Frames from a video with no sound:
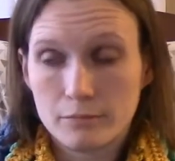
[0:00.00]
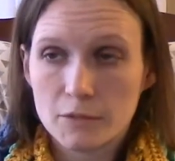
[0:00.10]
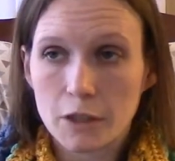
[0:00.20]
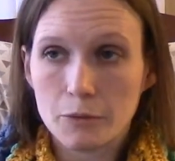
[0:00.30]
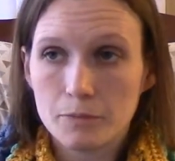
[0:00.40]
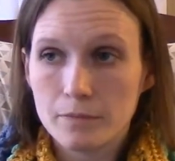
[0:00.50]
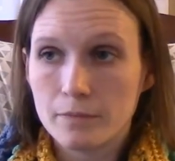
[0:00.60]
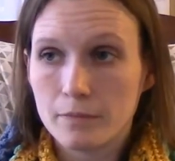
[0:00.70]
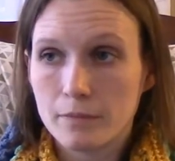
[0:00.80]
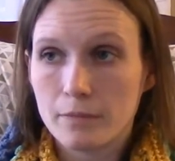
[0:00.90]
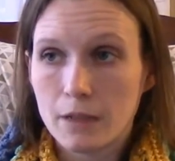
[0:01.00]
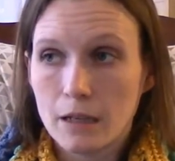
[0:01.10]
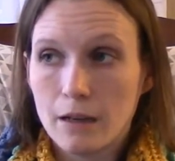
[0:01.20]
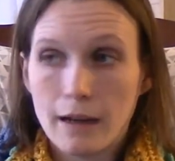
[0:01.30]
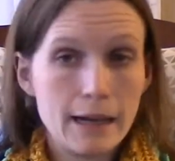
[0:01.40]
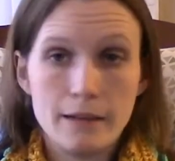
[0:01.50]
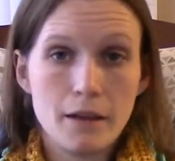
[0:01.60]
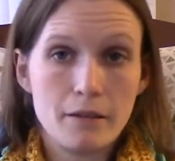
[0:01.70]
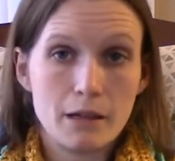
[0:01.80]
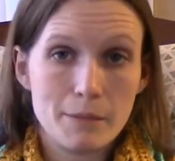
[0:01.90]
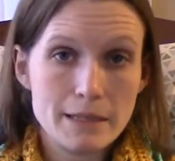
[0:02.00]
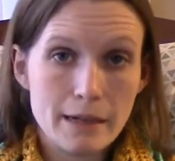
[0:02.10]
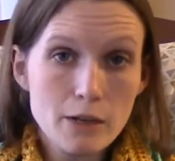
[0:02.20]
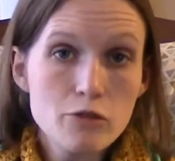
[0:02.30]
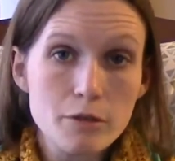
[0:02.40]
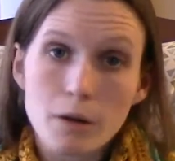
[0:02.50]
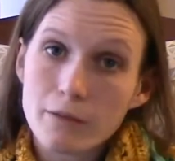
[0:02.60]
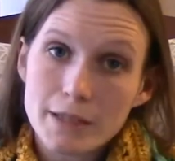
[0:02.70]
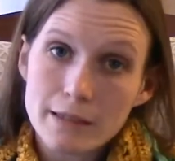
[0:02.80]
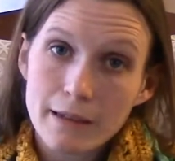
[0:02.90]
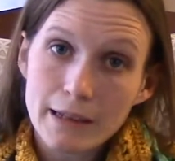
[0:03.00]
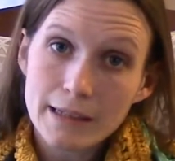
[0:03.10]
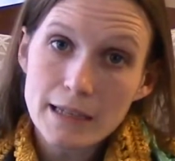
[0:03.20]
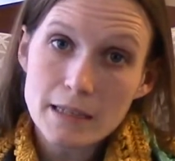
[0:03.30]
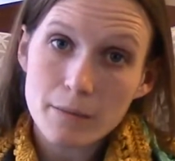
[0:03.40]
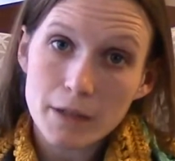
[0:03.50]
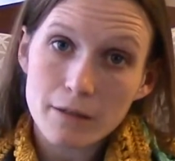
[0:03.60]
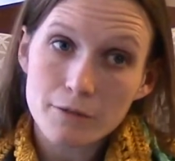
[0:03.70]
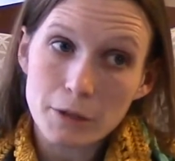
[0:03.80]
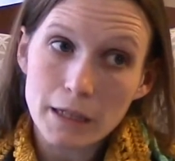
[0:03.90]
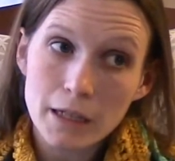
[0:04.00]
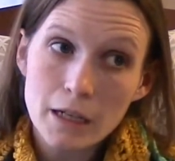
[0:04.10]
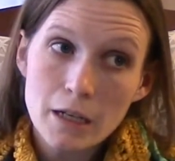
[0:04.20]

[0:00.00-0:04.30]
So I had nothing in my stash, so obviously I had to get something for it.